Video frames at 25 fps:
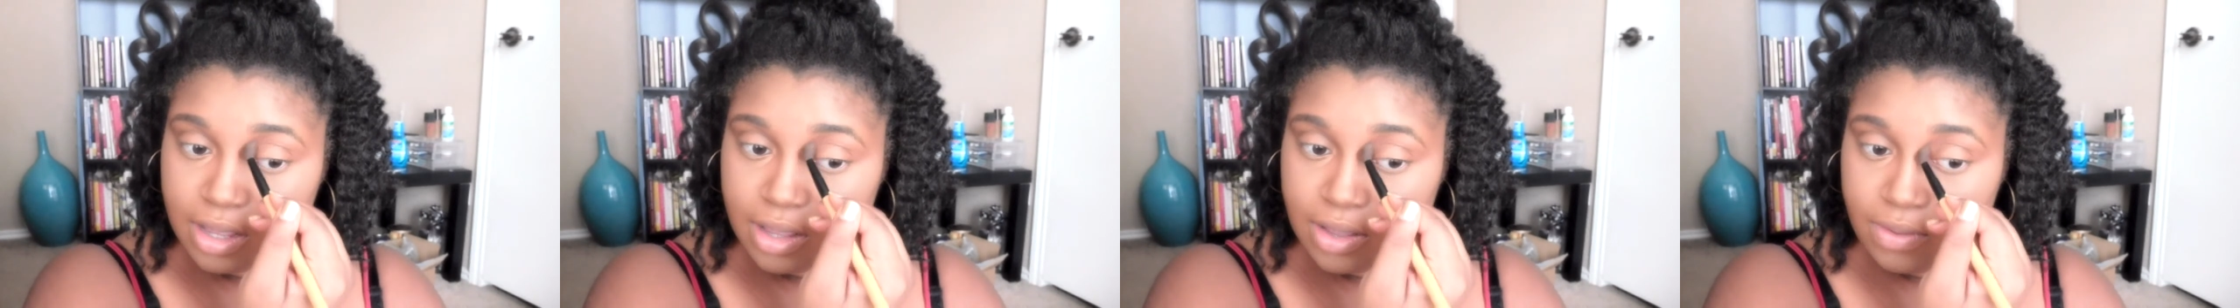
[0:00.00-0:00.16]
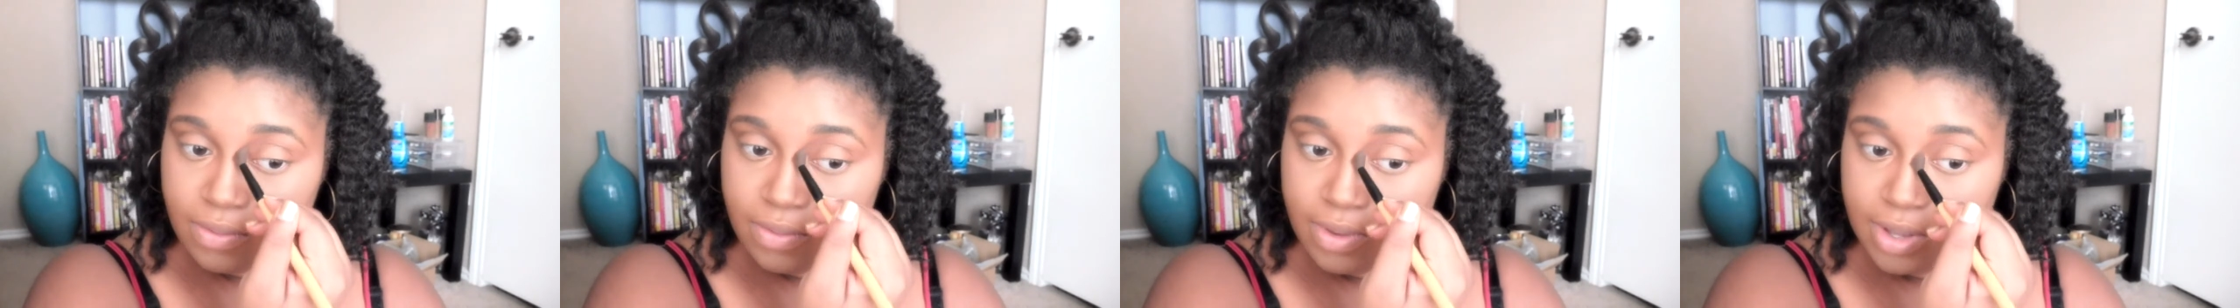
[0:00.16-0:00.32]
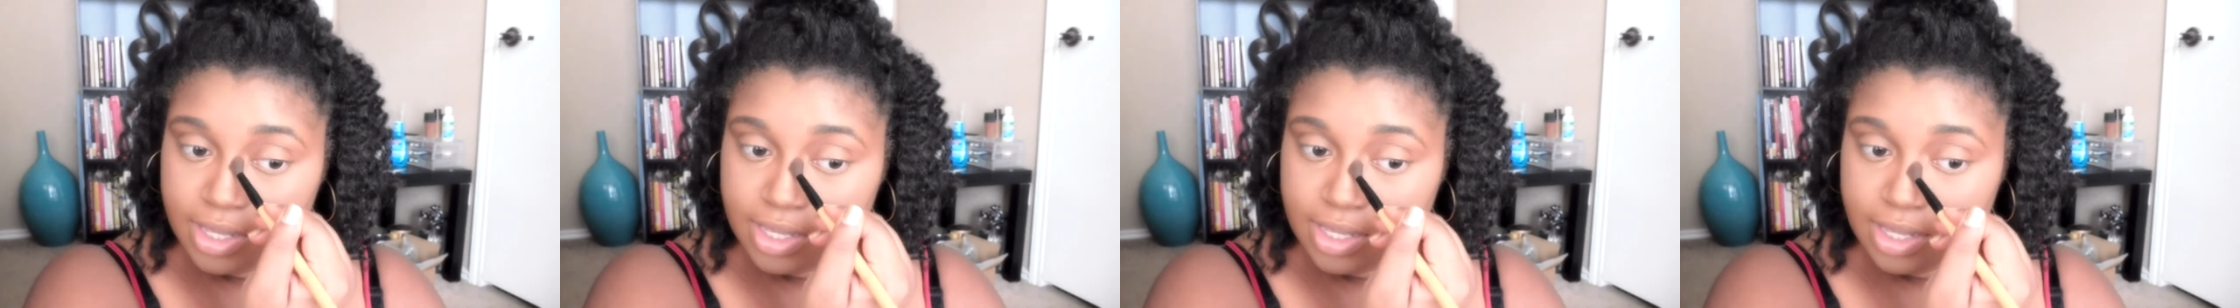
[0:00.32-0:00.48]

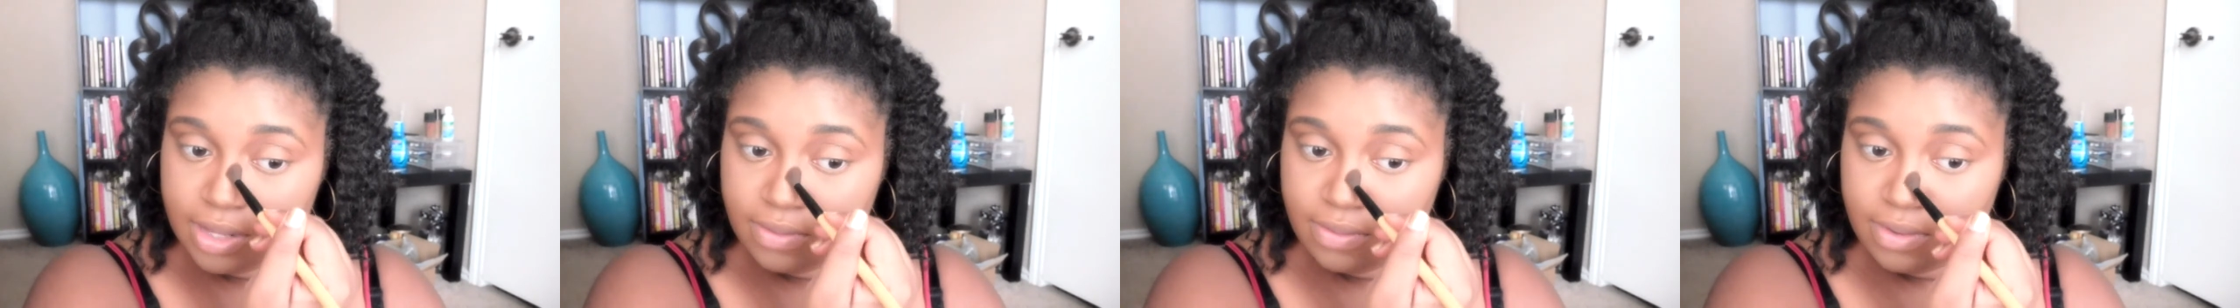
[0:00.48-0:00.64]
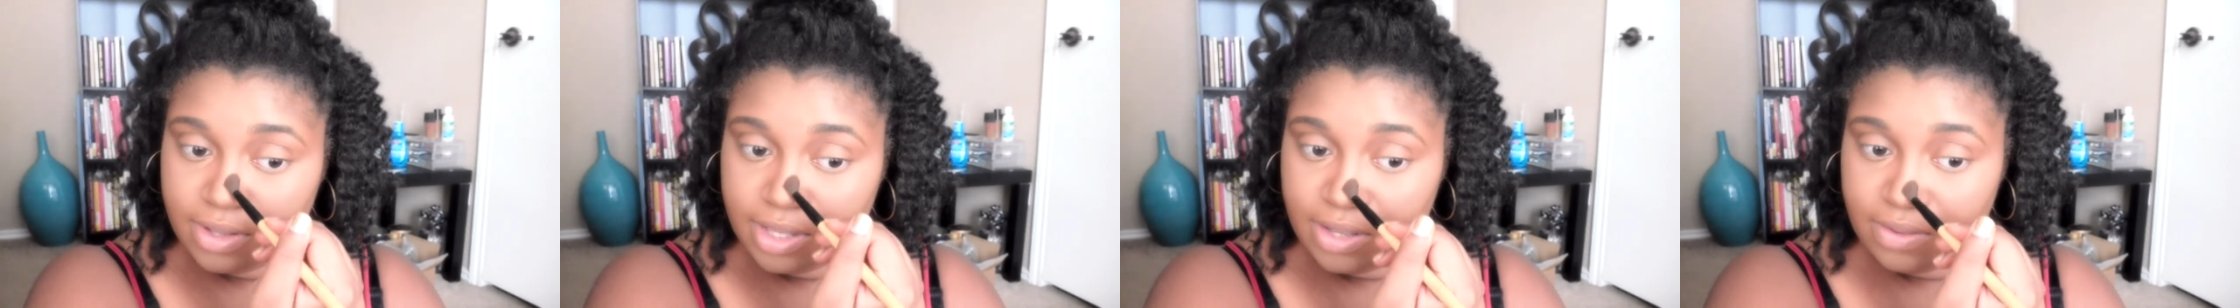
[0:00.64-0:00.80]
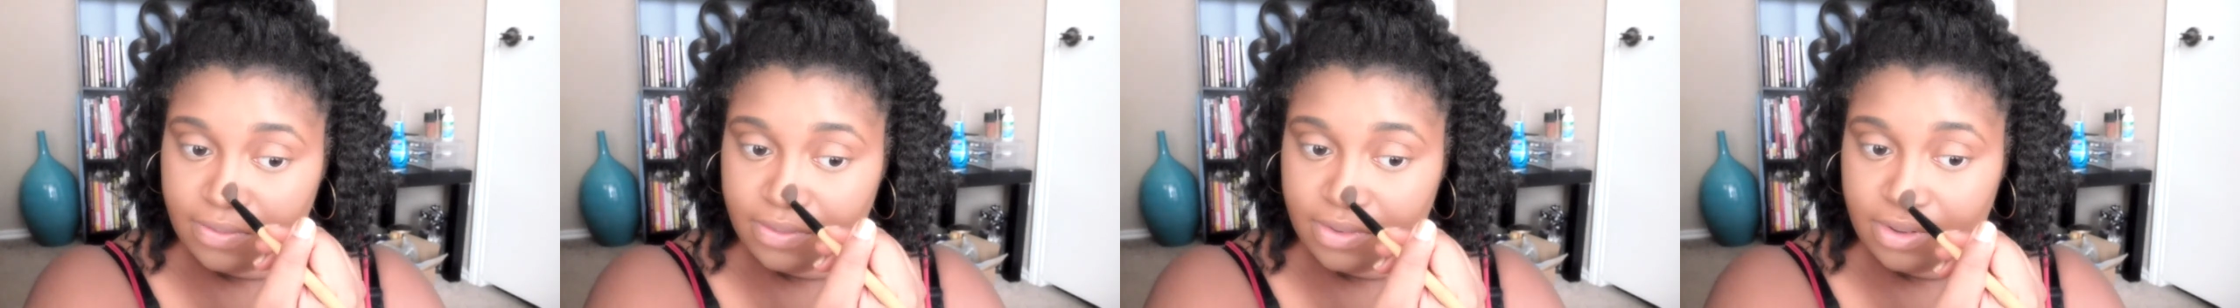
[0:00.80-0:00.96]
and what's
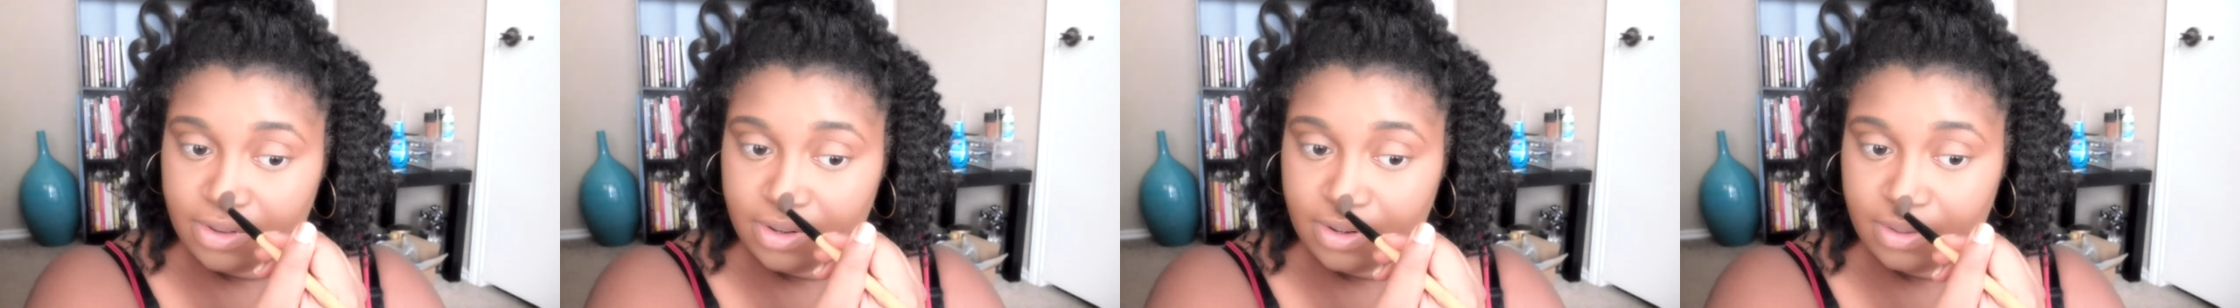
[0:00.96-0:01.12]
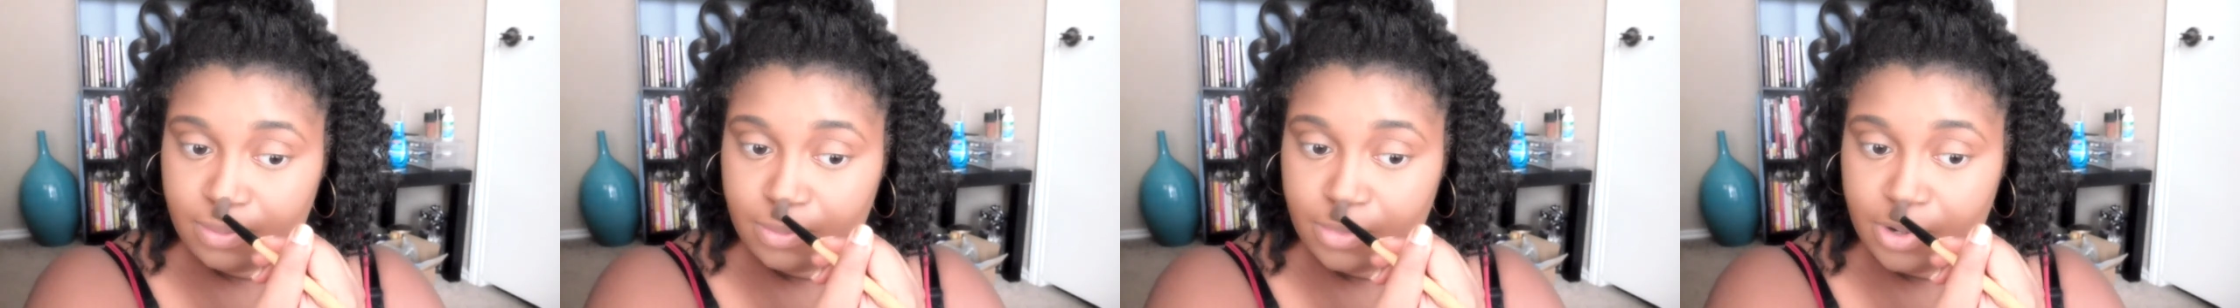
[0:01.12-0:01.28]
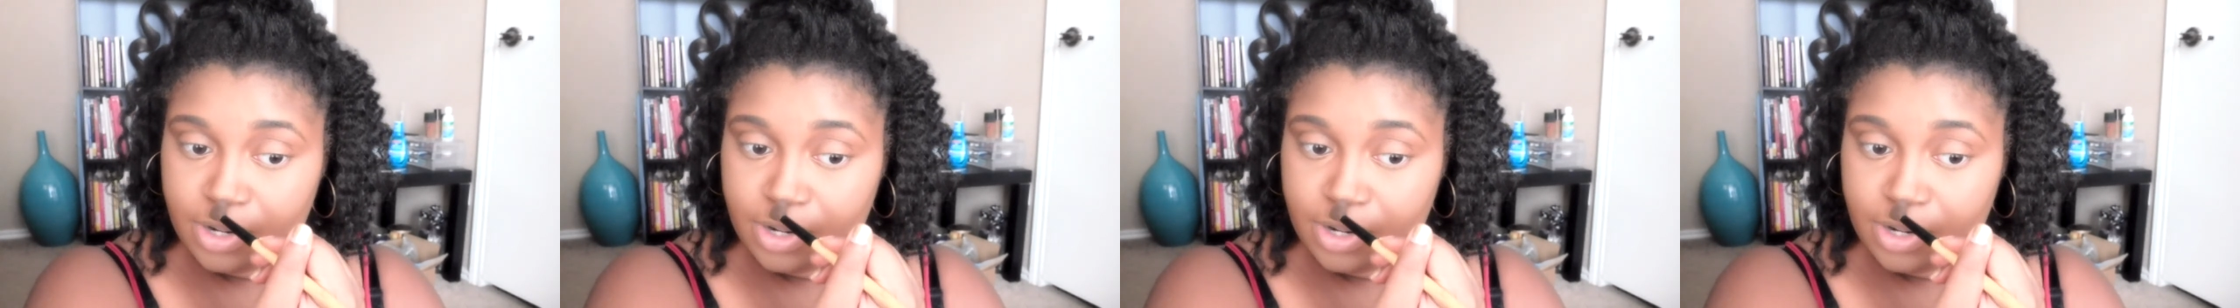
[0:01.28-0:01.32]
ever left on the